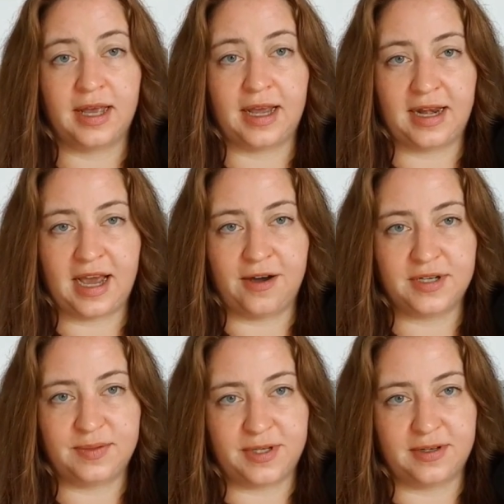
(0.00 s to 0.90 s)
and how
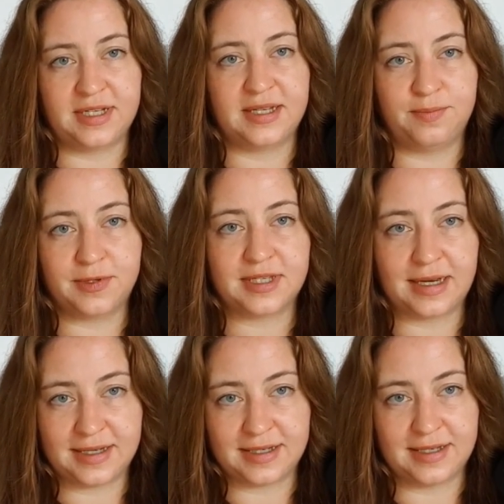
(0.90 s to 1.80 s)
to build simple
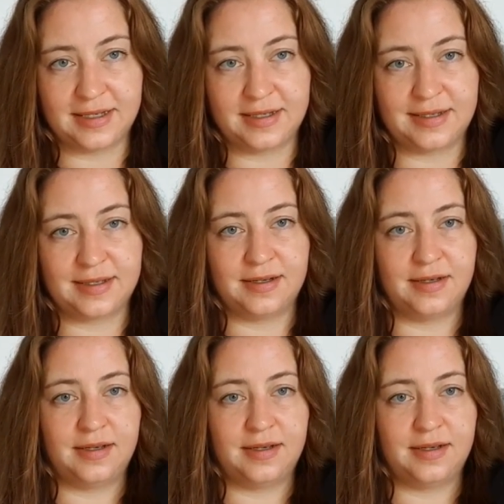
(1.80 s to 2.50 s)
sentences.